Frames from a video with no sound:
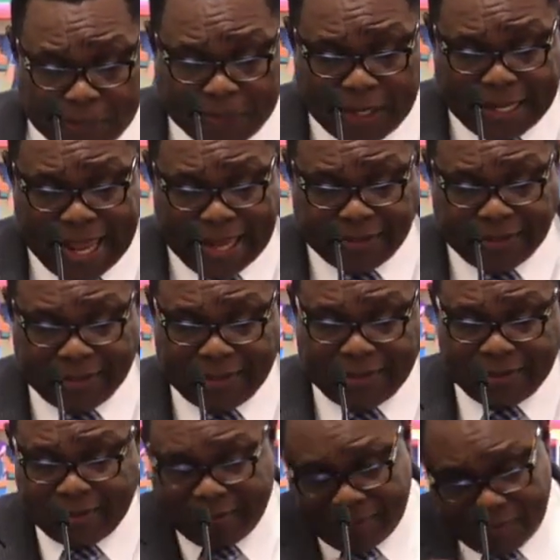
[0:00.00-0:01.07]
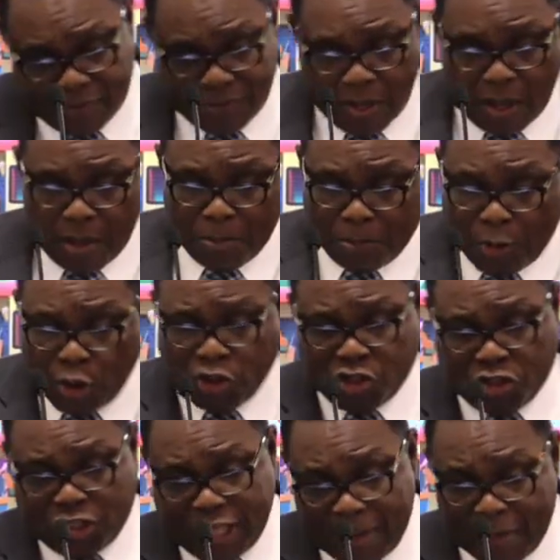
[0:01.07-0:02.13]
the nest,
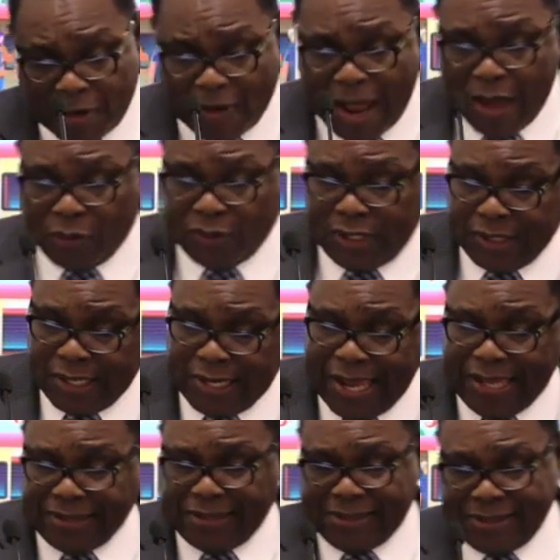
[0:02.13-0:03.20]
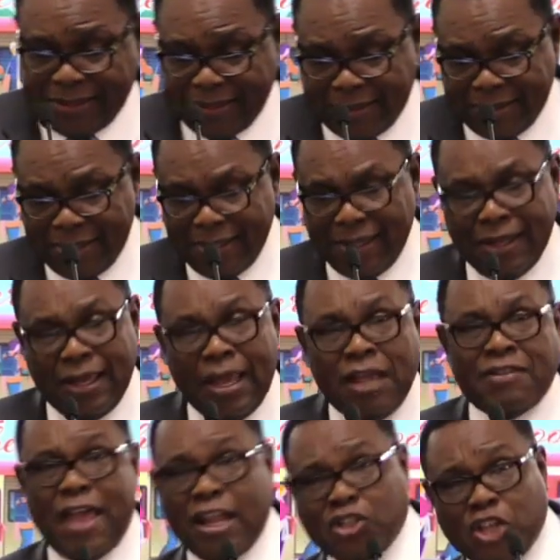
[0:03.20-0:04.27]
pushes them around in the nest.
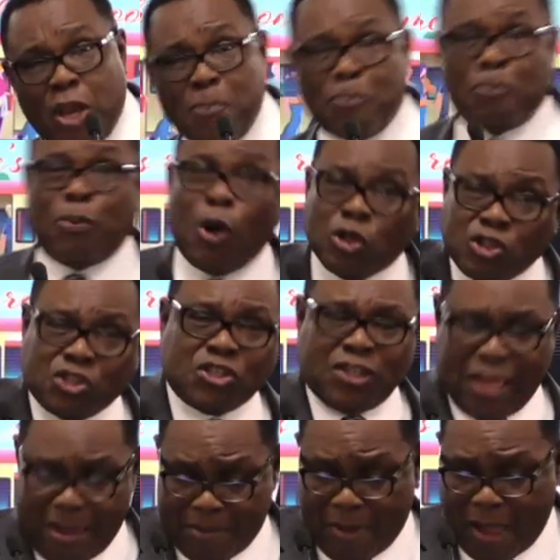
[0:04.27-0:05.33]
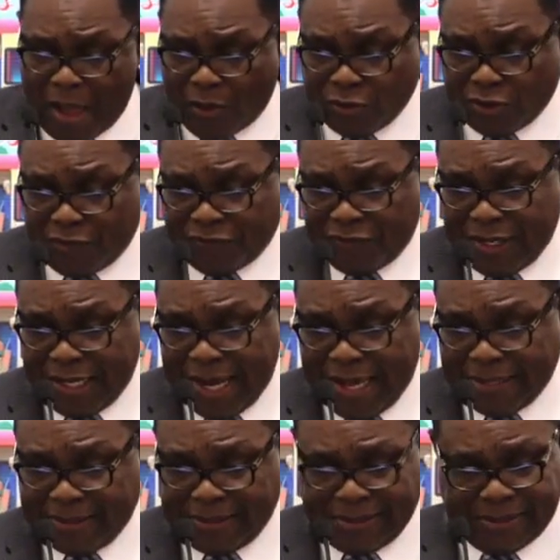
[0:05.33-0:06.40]
Then she pushed them out of the
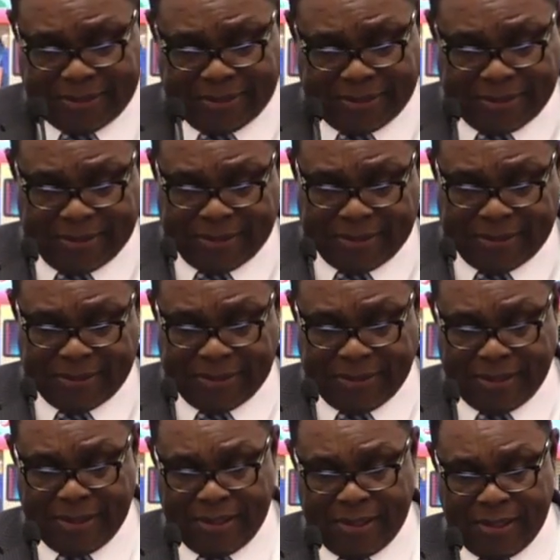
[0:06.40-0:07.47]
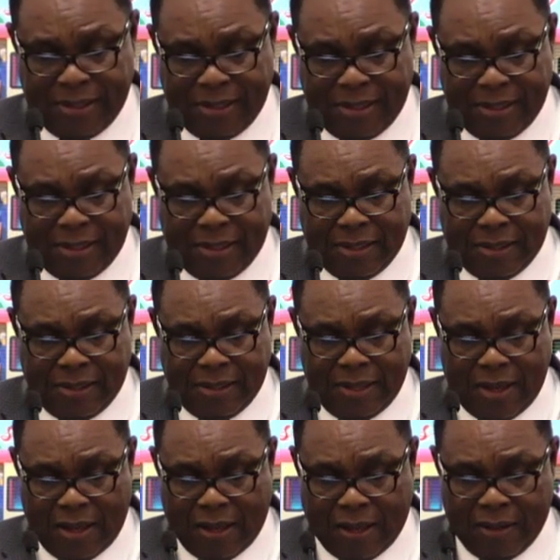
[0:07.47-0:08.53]
nest.
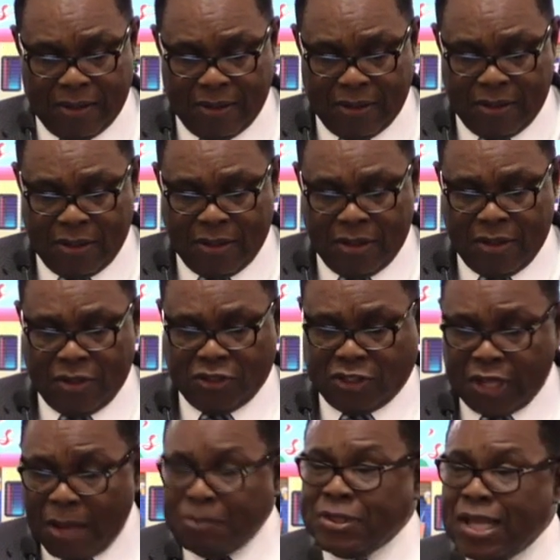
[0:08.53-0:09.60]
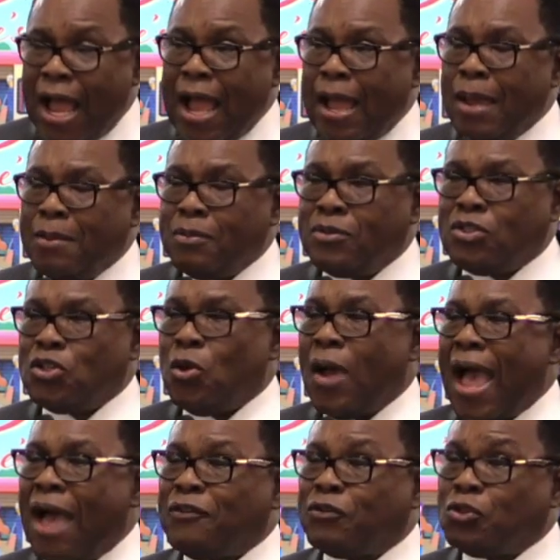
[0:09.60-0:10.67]
Yeah. Sometimes you
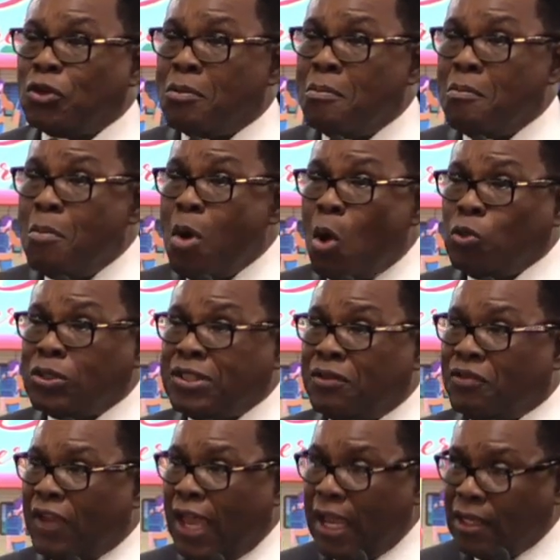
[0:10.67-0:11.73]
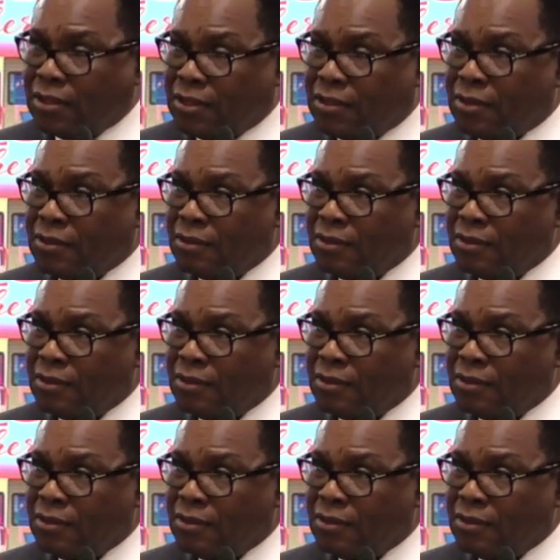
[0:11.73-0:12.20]
have to motivate,